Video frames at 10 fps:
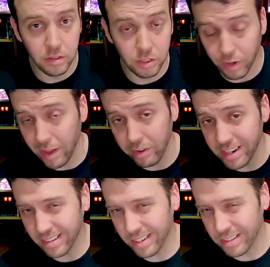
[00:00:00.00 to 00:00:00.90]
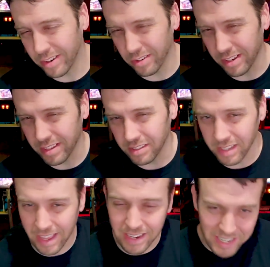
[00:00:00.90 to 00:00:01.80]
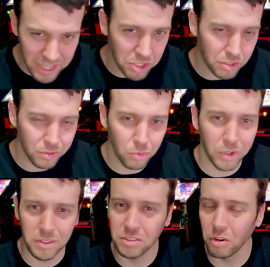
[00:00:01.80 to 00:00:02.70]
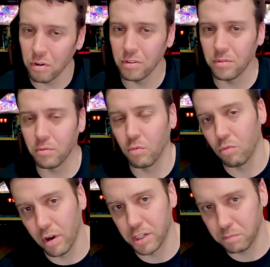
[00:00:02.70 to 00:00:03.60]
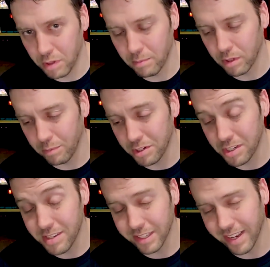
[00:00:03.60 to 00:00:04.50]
So evidently there is an issue with certain Rush pinball machines.